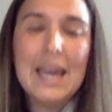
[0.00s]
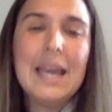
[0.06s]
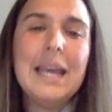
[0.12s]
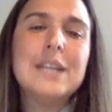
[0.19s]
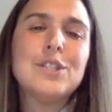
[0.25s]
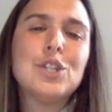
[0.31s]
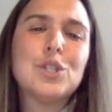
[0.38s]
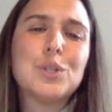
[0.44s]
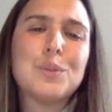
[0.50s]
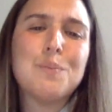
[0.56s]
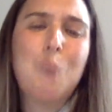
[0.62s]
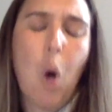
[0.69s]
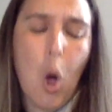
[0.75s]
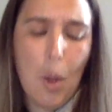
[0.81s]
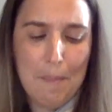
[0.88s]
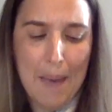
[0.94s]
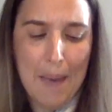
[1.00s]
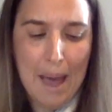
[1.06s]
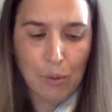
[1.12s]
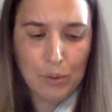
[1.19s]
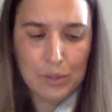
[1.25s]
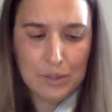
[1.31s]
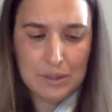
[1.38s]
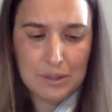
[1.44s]
He's a small
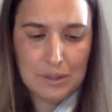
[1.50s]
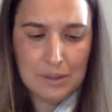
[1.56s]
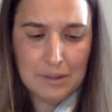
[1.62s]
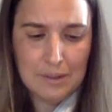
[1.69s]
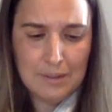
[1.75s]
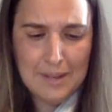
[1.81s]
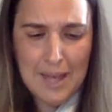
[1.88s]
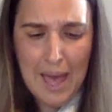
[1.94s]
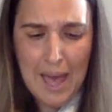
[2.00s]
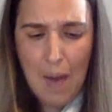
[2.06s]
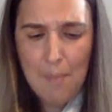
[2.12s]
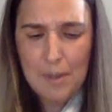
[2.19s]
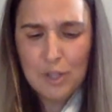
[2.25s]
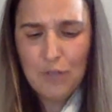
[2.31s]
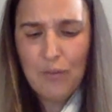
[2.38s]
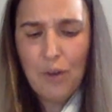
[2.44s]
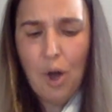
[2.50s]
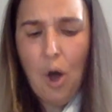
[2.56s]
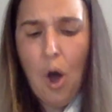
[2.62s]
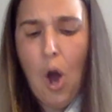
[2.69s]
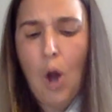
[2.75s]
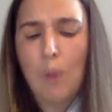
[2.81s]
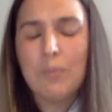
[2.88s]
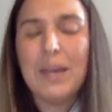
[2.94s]
mouse. How much of a
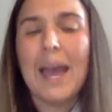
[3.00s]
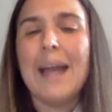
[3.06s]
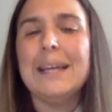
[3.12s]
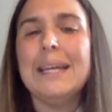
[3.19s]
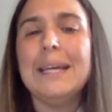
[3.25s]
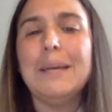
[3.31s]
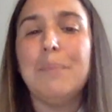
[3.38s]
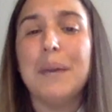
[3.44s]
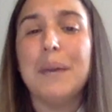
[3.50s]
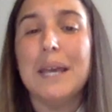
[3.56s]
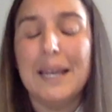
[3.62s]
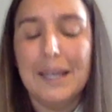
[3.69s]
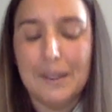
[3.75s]
harm can he be?